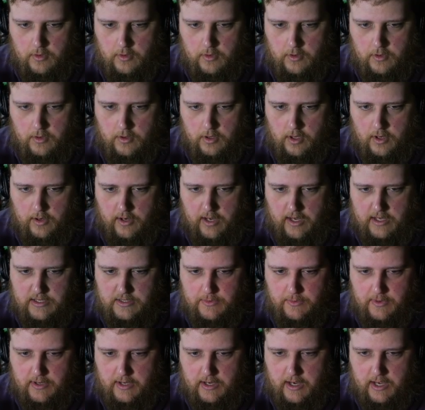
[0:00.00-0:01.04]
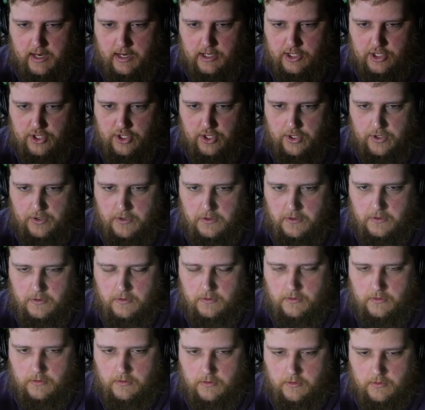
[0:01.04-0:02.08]
Okay, so we can kind of just do
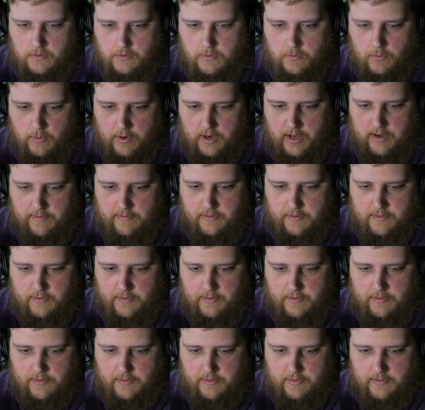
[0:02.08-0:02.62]
whatever.